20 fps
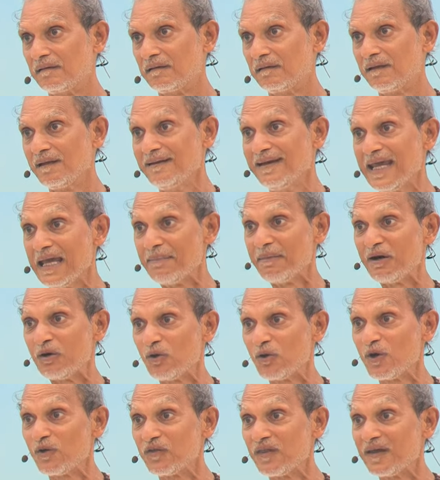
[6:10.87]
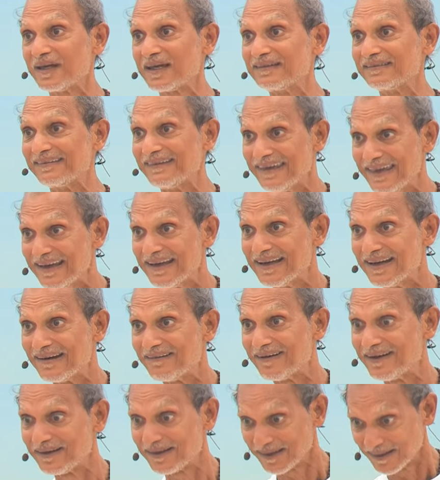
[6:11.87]
The neighbor who you think is
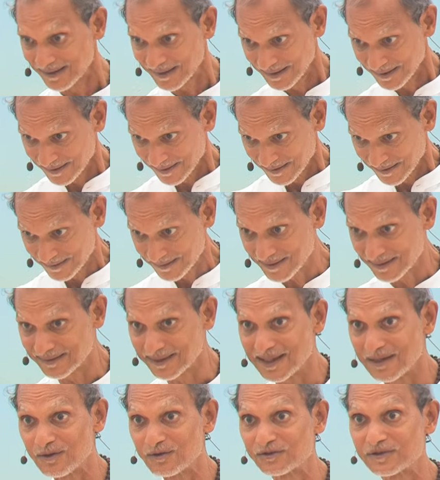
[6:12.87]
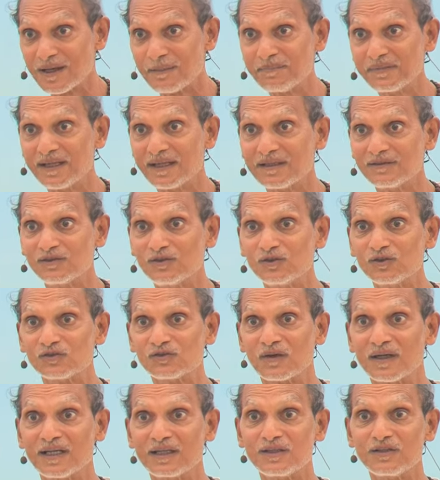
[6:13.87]
ignorant can tell you something that is
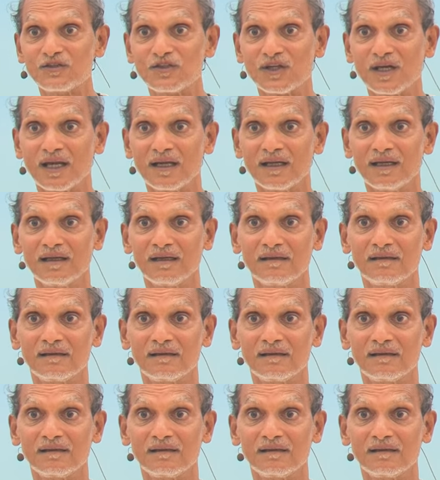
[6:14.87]
useful on the journey.